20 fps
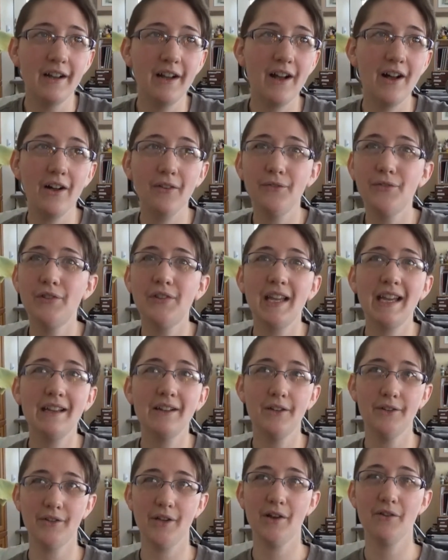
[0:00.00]
of
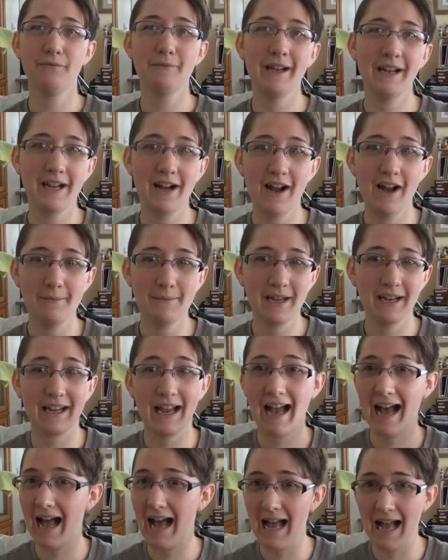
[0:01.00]
sales of my
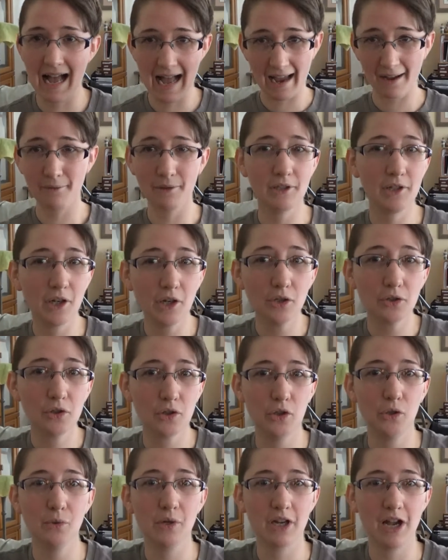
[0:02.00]
comic, I would go
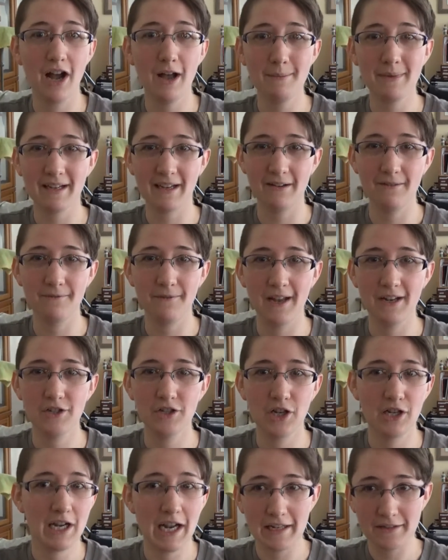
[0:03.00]
to a comic
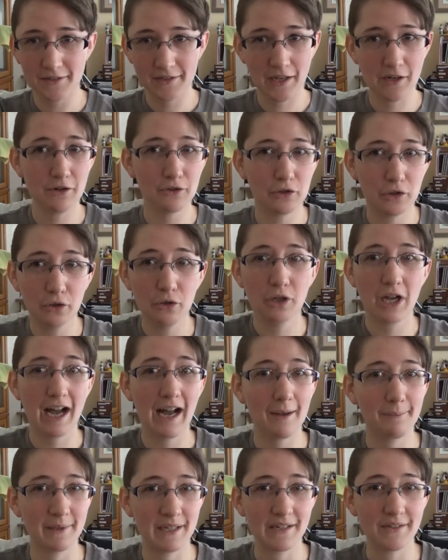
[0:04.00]
convention and sell 2
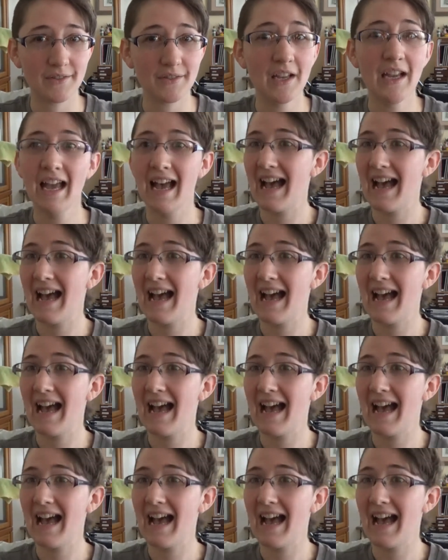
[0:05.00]
copies.